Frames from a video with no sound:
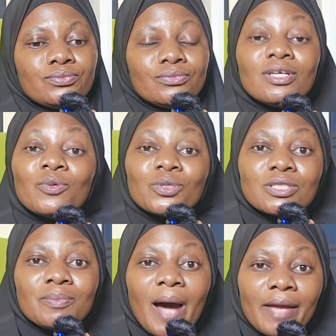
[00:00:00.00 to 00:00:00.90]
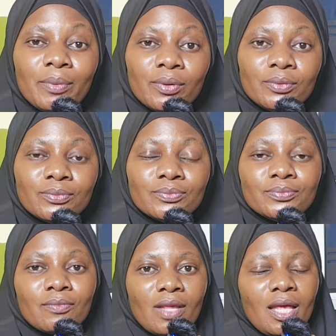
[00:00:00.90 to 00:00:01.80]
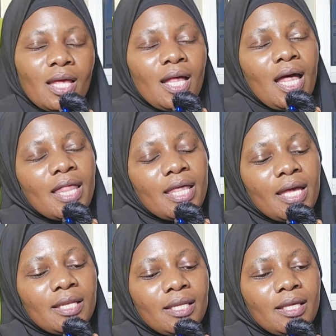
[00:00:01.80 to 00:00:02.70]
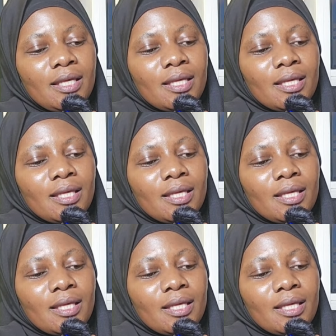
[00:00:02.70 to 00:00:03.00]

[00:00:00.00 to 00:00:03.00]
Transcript: it was the Bible. And then